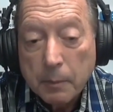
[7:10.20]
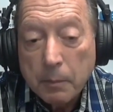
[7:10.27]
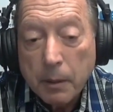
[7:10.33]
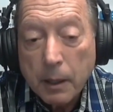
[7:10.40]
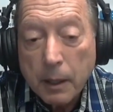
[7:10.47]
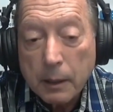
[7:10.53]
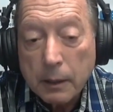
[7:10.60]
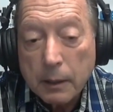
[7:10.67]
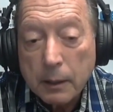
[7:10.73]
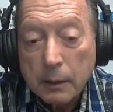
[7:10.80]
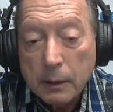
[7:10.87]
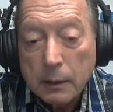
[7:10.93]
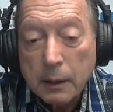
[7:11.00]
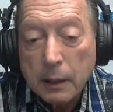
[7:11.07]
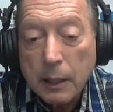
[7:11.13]
but
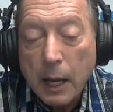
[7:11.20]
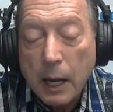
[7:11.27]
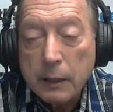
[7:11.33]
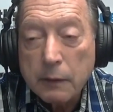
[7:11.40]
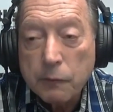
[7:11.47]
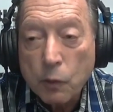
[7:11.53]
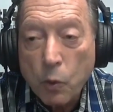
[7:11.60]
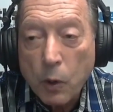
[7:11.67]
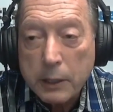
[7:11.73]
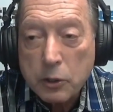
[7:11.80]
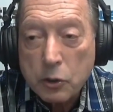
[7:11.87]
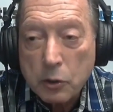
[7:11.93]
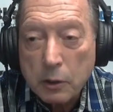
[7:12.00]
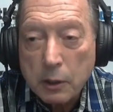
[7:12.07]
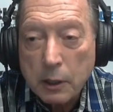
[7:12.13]
the line of
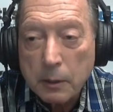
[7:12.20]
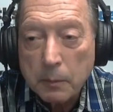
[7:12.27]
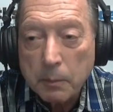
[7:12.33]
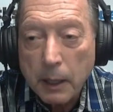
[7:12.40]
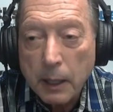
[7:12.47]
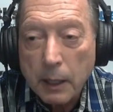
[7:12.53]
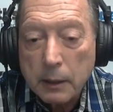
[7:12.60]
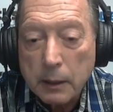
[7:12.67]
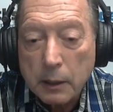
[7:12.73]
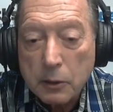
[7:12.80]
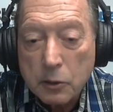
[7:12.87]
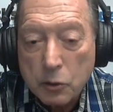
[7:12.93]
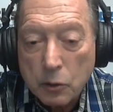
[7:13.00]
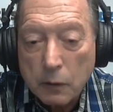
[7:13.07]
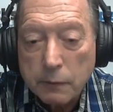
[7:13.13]
questioning by the
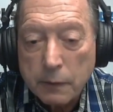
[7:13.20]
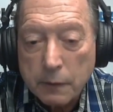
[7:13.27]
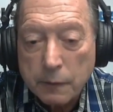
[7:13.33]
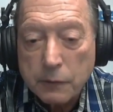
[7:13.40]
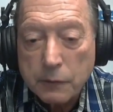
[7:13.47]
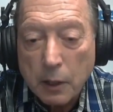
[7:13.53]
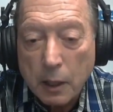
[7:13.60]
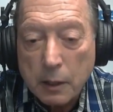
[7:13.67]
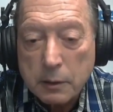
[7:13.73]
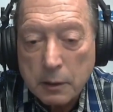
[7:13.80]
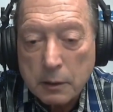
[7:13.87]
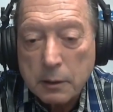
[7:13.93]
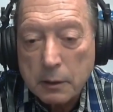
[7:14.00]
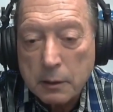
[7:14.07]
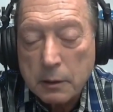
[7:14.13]
conservative
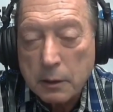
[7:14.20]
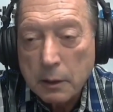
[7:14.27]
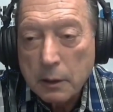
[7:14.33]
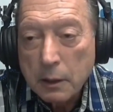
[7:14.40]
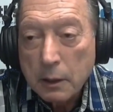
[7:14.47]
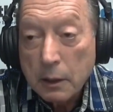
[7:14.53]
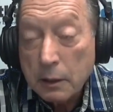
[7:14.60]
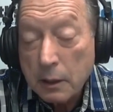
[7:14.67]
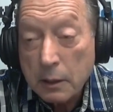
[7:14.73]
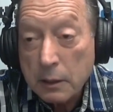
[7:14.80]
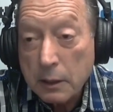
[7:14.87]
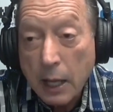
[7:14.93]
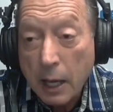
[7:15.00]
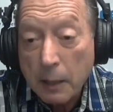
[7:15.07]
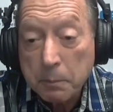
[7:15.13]
justices does
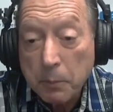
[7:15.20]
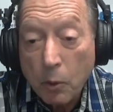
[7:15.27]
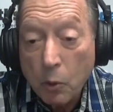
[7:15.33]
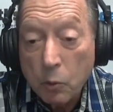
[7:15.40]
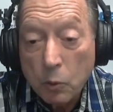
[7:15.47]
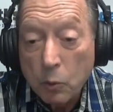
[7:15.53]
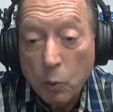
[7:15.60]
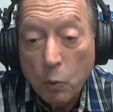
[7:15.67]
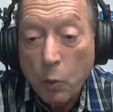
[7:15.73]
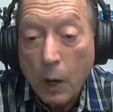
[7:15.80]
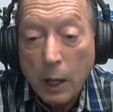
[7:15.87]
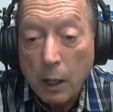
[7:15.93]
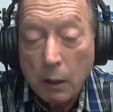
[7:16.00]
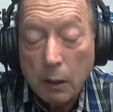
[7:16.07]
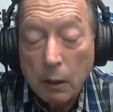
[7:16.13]
not bode
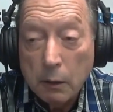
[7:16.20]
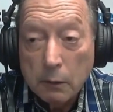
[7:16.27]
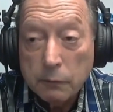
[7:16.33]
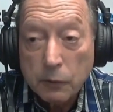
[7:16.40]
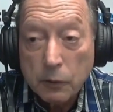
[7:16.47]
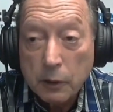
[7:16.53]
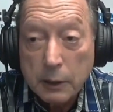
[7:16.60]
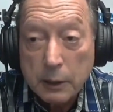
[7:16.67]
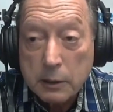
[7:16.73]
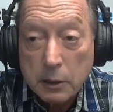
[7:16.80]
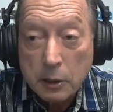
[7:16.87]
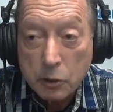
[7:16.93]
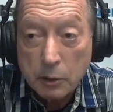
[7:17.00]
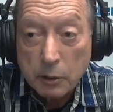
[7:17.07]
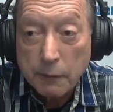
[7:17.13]
well for a
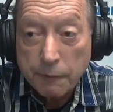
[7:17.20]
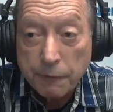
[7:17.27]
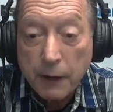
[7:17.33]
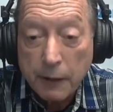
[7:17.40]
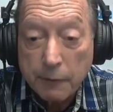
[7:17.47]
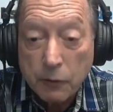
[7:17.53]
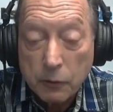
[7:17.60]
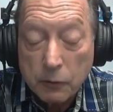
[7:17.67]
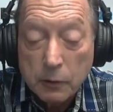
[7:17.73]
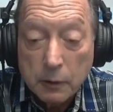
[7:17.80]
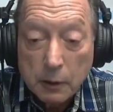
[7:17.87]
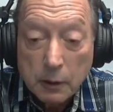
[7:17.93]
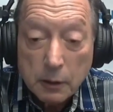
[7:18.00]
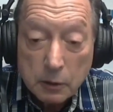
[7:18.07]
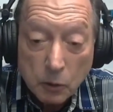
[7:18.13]
decision in favor.
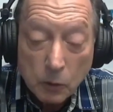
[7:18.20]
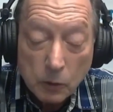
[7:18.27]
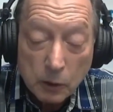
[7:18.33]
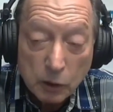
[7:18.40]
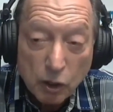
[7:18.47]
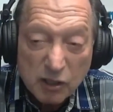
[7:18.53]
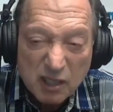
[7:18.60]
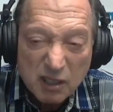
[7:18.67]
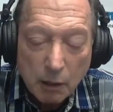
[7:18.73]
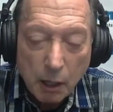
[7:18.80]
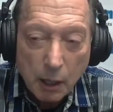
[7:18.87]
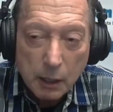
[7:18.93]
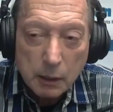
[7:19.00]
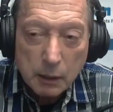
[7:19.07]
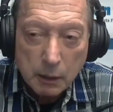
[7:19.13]
So it looks
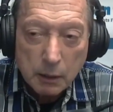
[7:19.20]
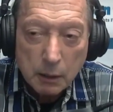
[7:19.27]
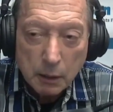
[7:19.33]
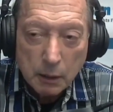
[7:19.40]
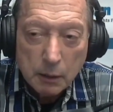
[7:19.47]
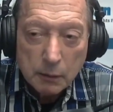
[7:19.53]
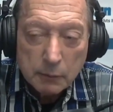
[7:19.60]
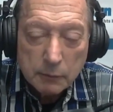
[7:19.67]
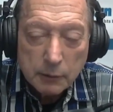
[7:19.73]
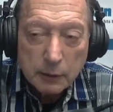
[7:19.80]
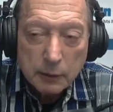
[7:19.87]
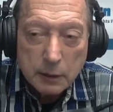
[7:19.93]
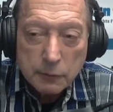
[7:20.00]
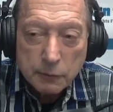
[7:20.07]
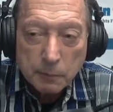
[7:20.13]
like at
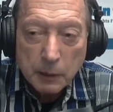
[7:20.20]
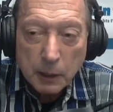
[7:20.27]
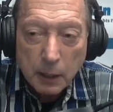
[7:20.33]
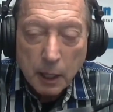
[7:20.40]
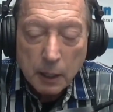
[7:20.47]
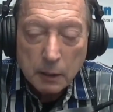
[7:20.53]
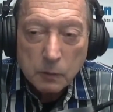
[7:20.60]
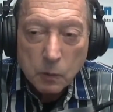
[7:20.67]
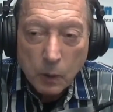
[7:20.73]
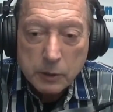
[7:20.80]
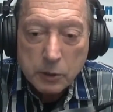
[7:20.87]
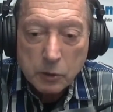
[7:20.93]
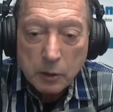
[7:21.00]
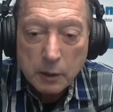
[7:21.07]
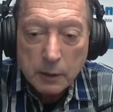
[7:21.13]
least from the line of
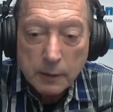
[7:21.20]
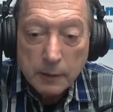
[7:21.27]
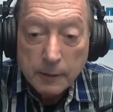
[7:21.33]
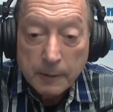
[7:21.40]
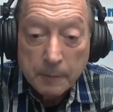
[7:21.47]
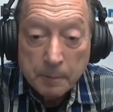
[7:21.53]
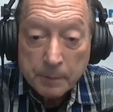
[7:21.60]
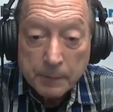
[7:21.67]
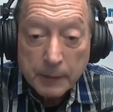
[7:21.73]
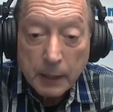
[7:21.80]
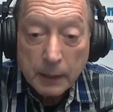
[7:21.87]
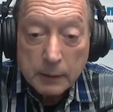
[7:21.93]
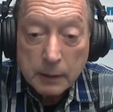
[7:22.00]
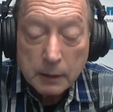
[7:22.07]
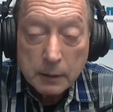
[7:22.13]
questioning,
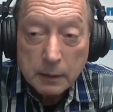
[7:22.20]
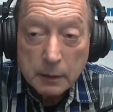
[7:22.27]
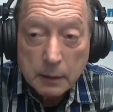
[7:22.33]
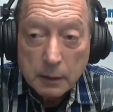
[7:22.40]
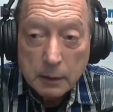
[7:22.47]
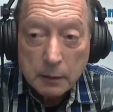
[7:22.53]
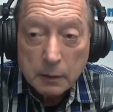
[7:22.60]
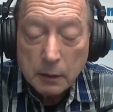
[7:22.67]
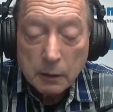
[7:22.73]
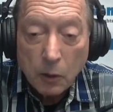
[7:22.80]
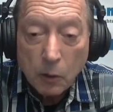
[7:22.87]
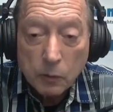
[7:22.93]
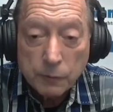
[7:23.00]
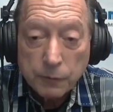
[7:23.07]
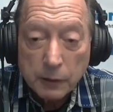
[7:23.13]
that mm.
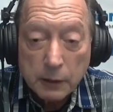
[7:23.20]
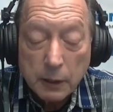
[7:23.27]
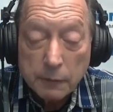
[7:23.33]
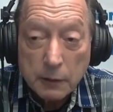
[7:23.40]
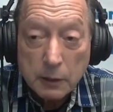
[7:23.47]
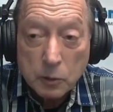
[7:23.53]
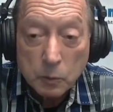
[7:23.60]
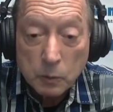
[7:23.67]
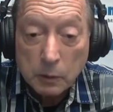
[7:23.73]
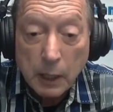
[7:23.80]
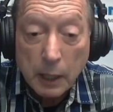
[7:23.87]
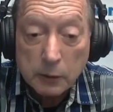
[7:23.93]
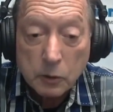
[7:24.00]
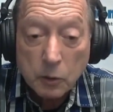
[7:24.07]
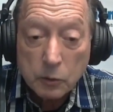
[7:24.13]
loan forgiveness will
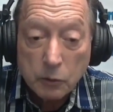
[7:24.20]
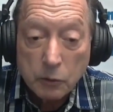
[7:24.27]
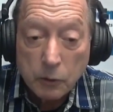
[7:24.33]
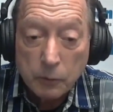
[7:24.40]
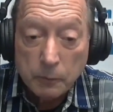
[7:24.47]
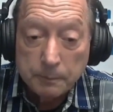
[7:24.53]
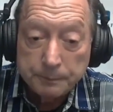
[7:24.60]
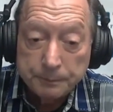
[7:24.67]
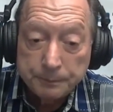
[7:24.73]
not go through.